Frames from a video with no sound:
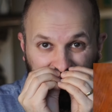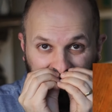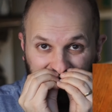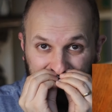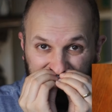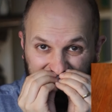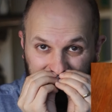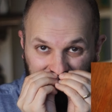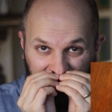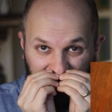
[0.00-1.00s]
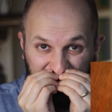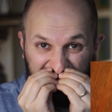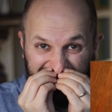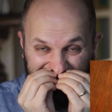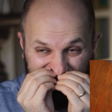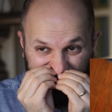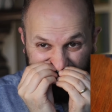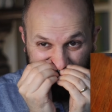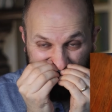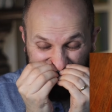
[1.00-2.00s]
If I put it in my nose like
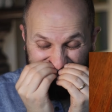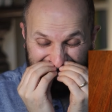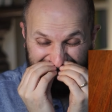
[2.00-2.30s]
this